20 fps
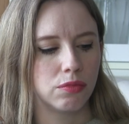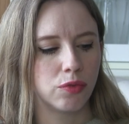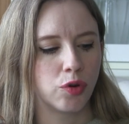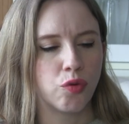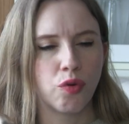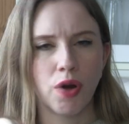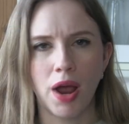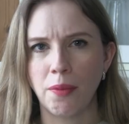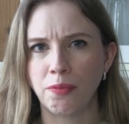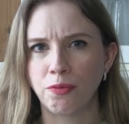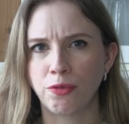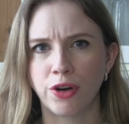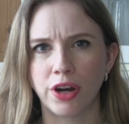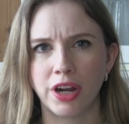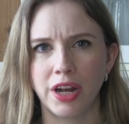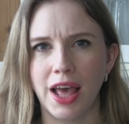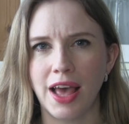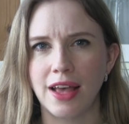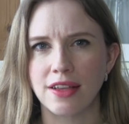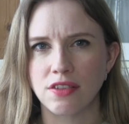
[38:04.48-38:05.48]
grab for
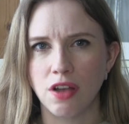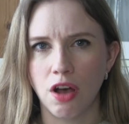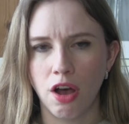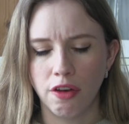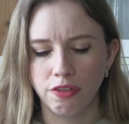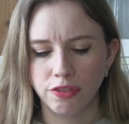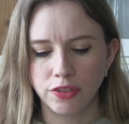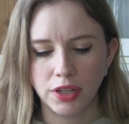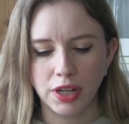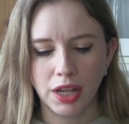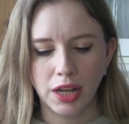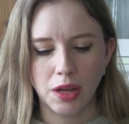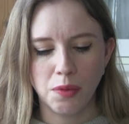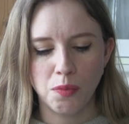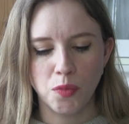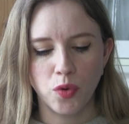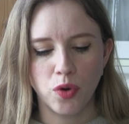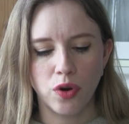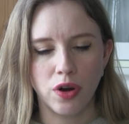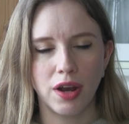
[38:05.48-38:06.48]
it as often
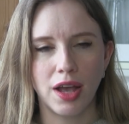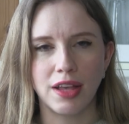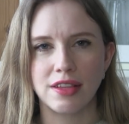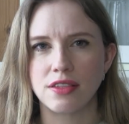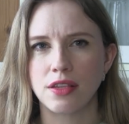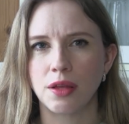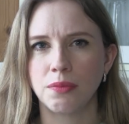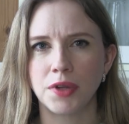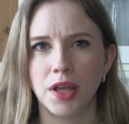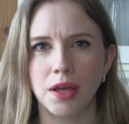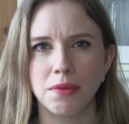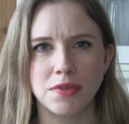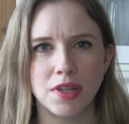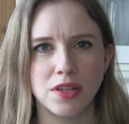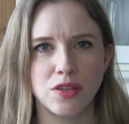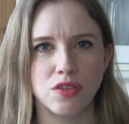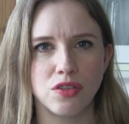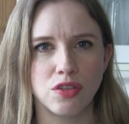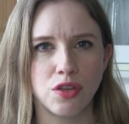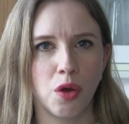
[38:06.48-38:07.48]
anymore, sometimes I
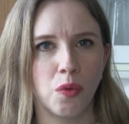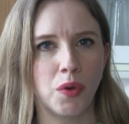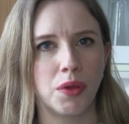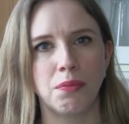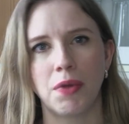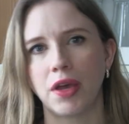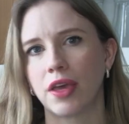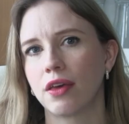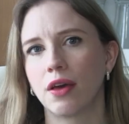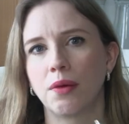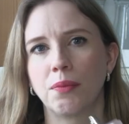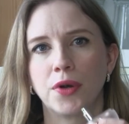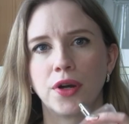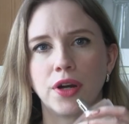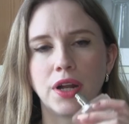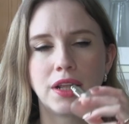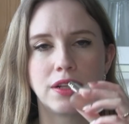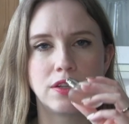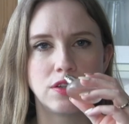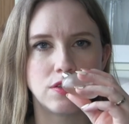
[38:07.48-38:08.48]
just go in my
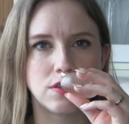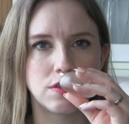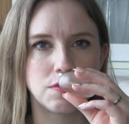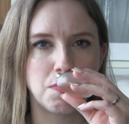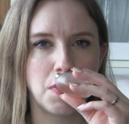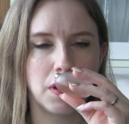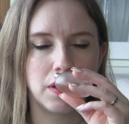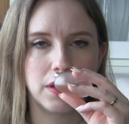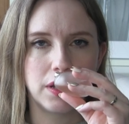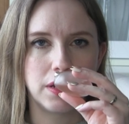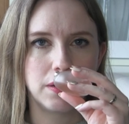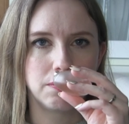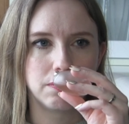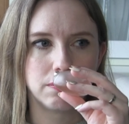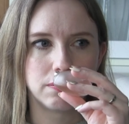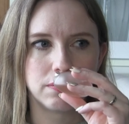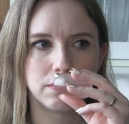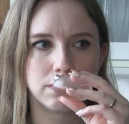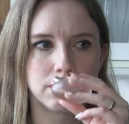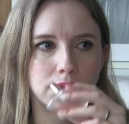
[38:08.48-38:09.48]
cupboard and just smell it,
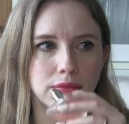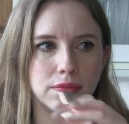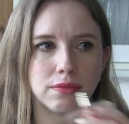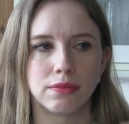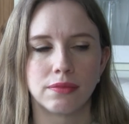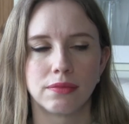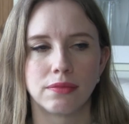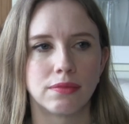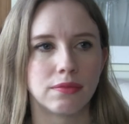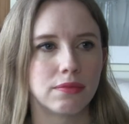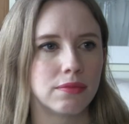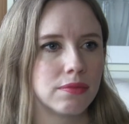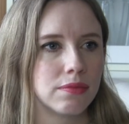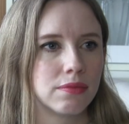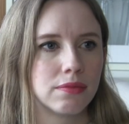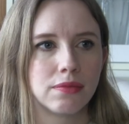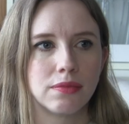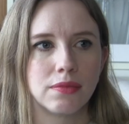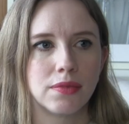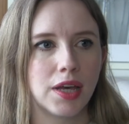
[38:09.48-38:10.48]

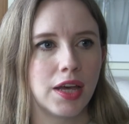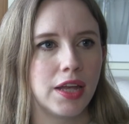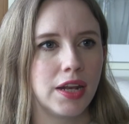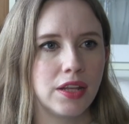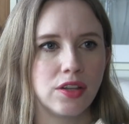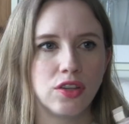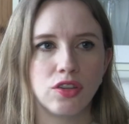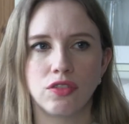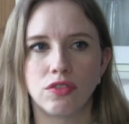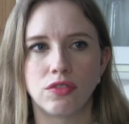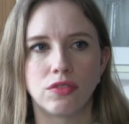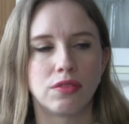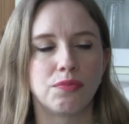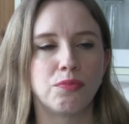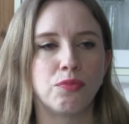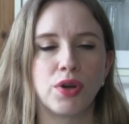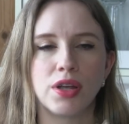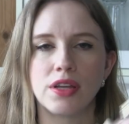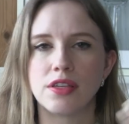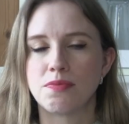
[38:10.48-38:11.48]
and it
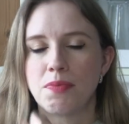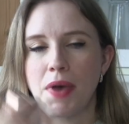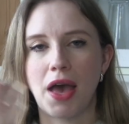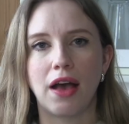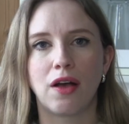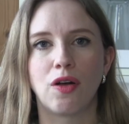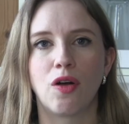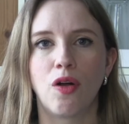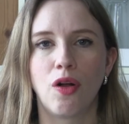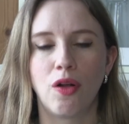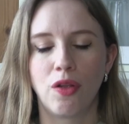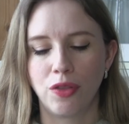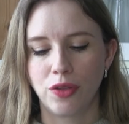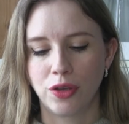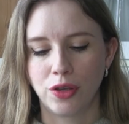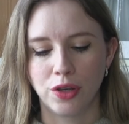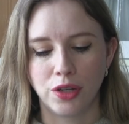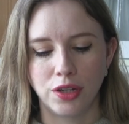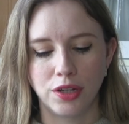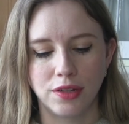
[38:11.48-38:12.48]
just brings back all the
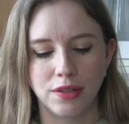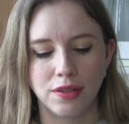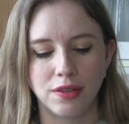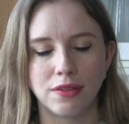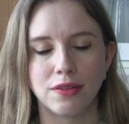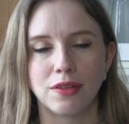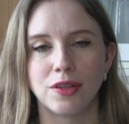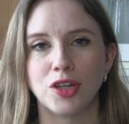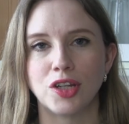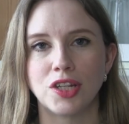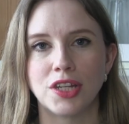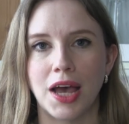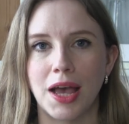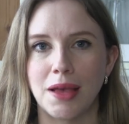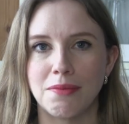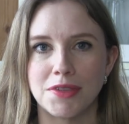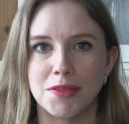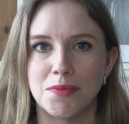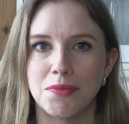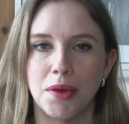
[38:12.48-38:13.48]
good
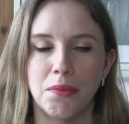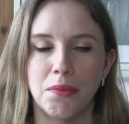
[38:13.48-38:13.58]
times and